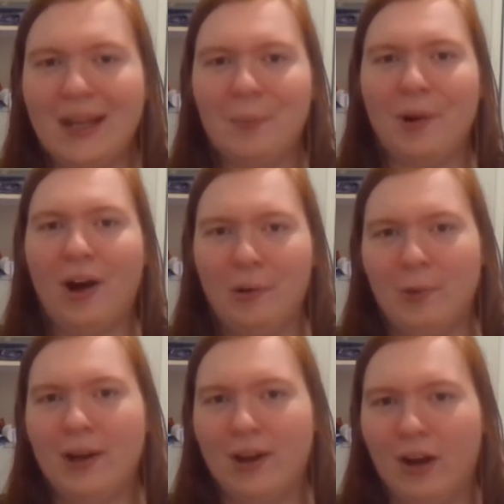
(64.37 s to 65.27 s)
pick up
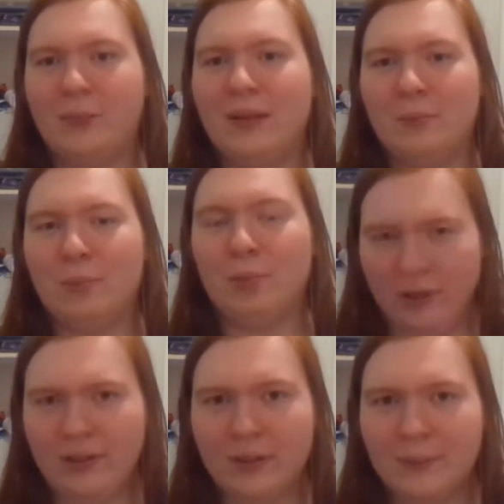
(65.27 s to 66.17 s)
on what ought to be
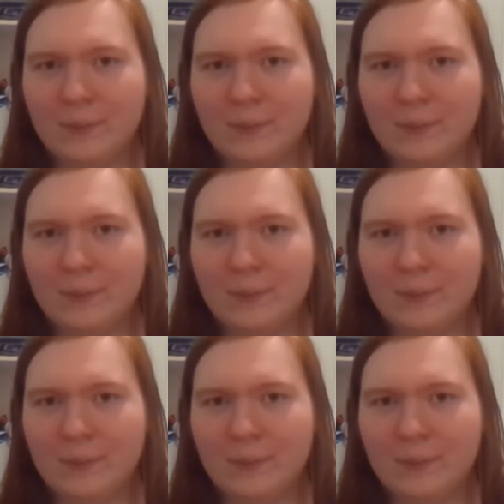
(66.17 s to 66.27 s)
important